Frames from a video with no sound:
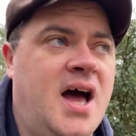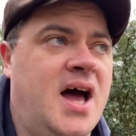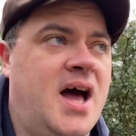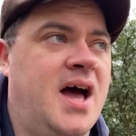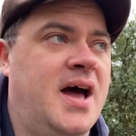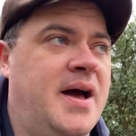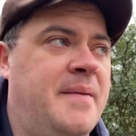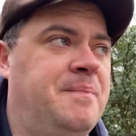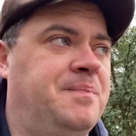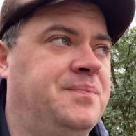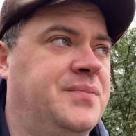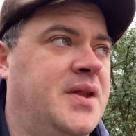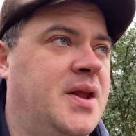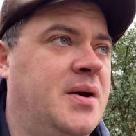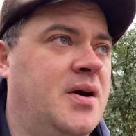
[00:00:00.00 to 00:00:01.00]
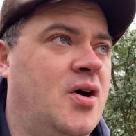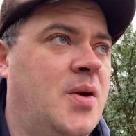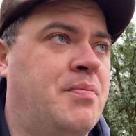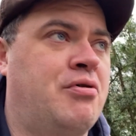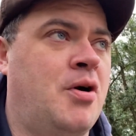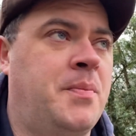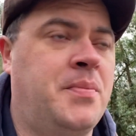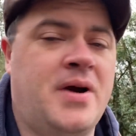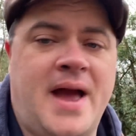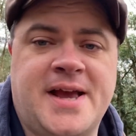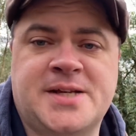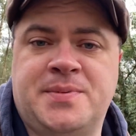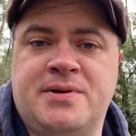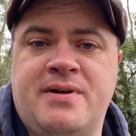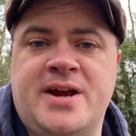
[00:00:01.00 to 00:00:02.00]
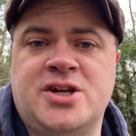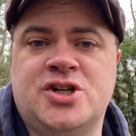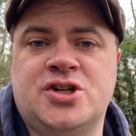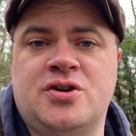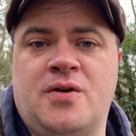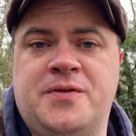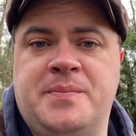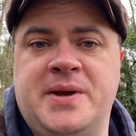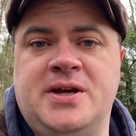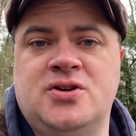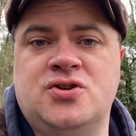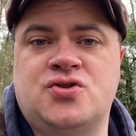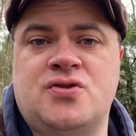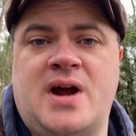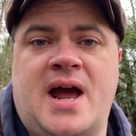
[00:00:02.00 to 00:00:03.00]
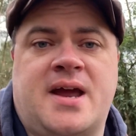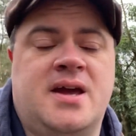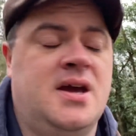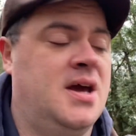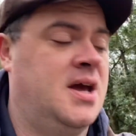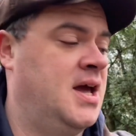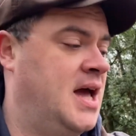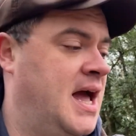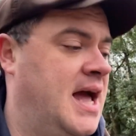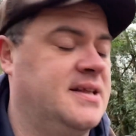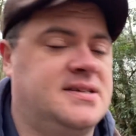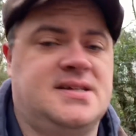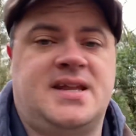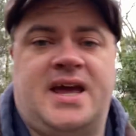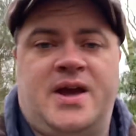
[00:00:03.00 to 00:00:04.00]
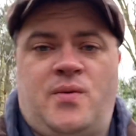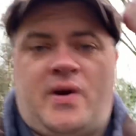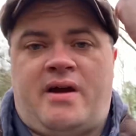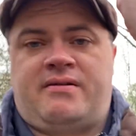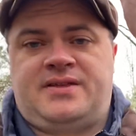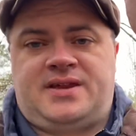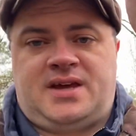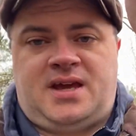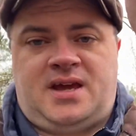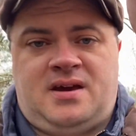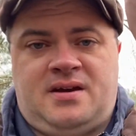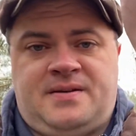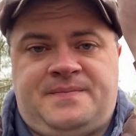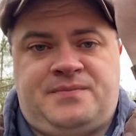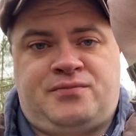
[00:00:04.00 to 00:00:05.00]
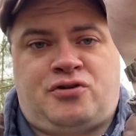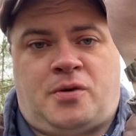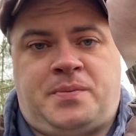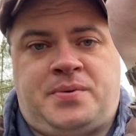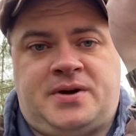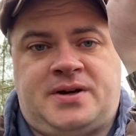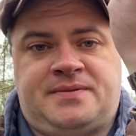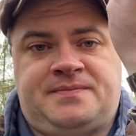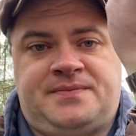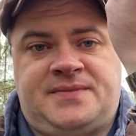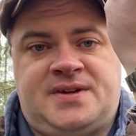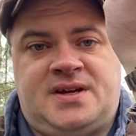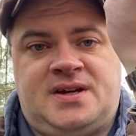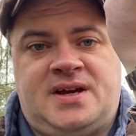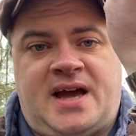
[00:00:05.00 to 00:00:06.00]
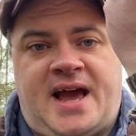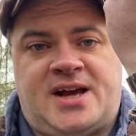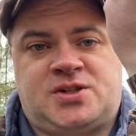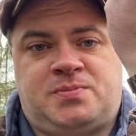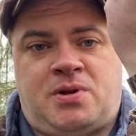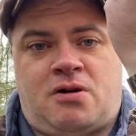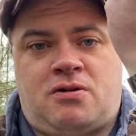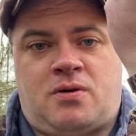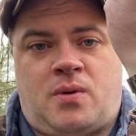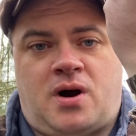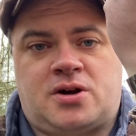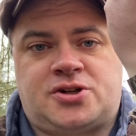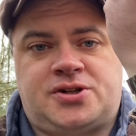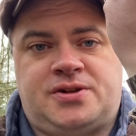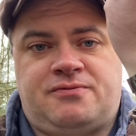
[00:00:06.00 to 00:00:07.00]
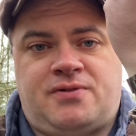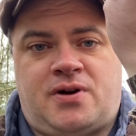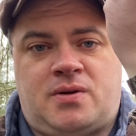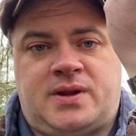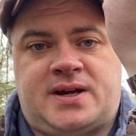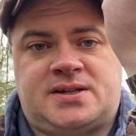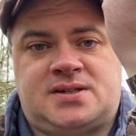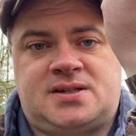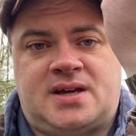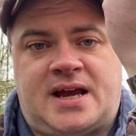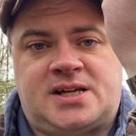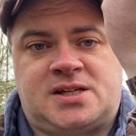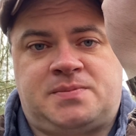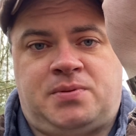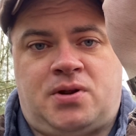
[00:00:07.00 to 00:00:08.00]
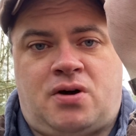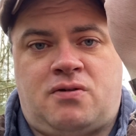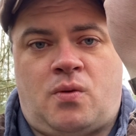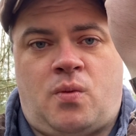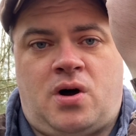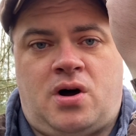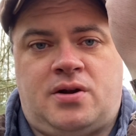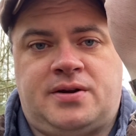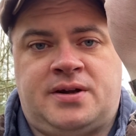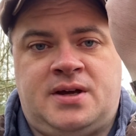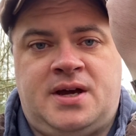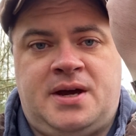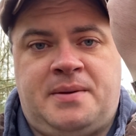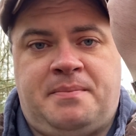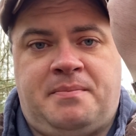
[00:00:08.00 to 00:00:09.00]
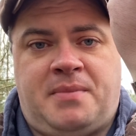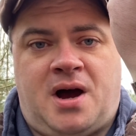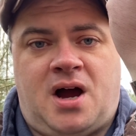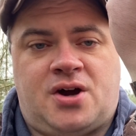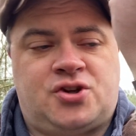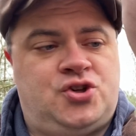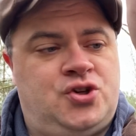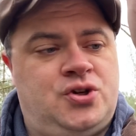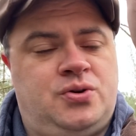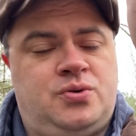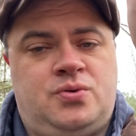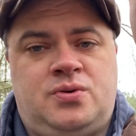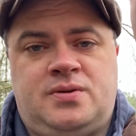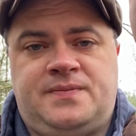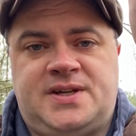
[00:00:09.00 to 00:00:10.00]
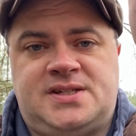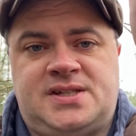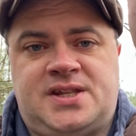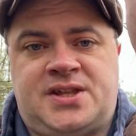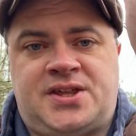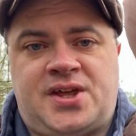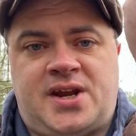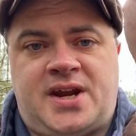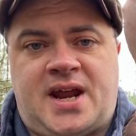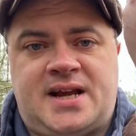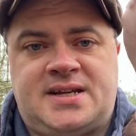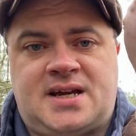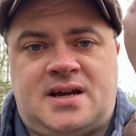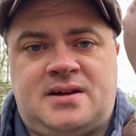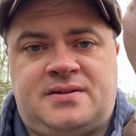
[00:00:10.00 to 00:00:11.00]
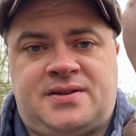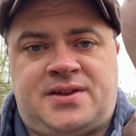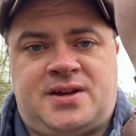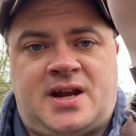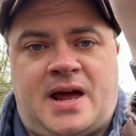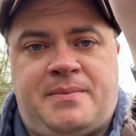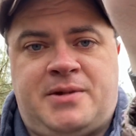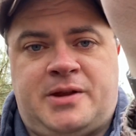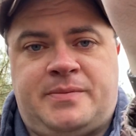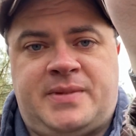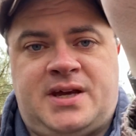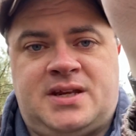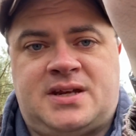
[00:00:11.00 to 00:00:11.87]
on a proper exploration off the beaten track. And today wearing the proper Explorer watch, the Rolex Explorer 1 Mark II. This is the 39mm